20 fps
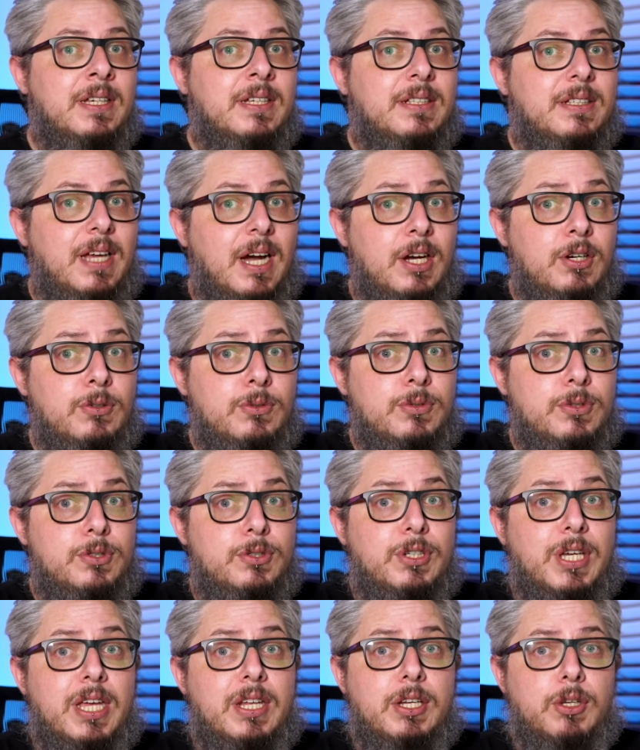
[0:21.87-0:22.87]
Now
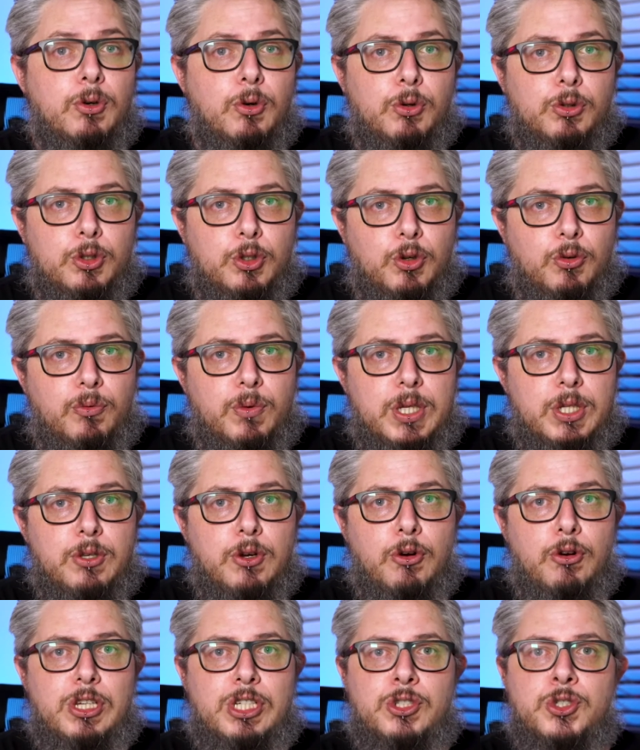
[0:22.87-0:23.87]
you can record your
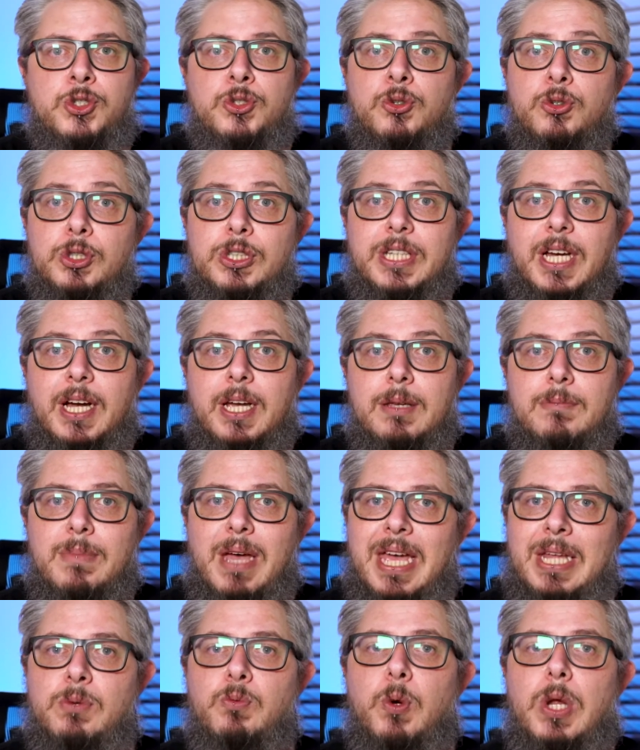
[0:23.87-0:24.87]
video in short time
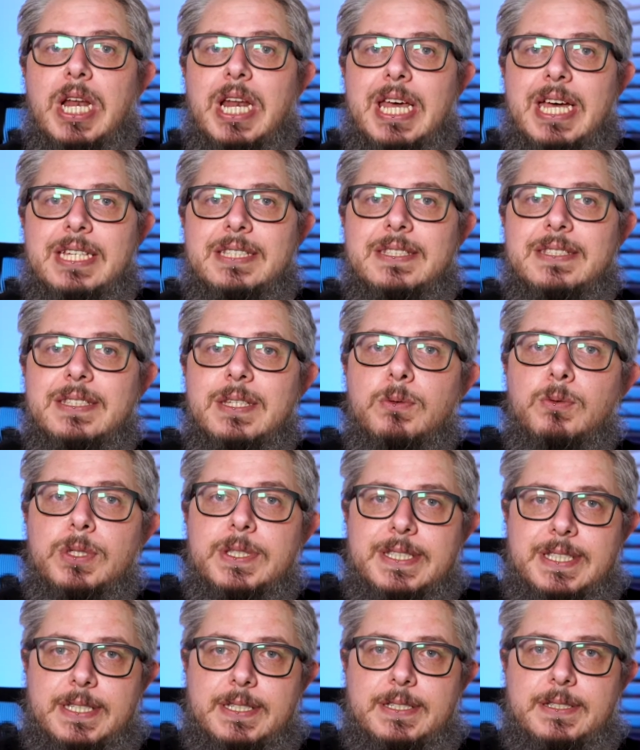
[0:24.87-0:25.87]
and with less
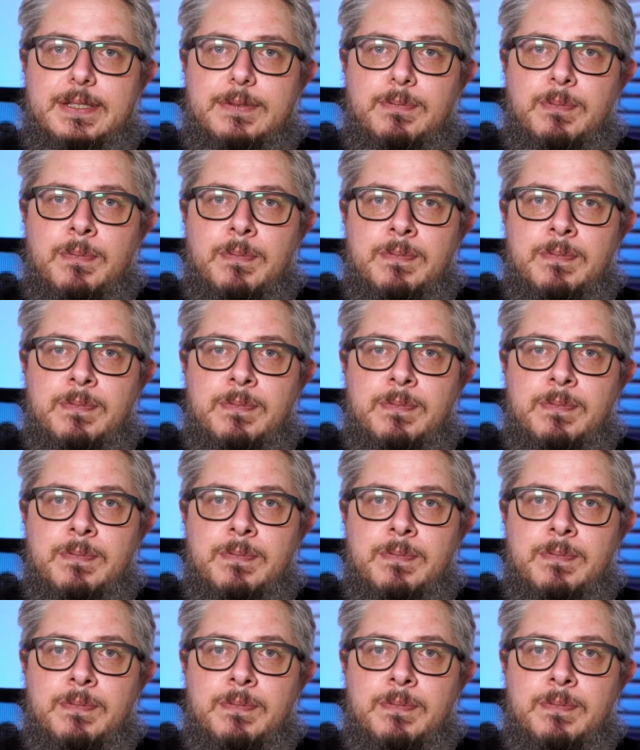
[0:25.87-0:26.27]
sequences.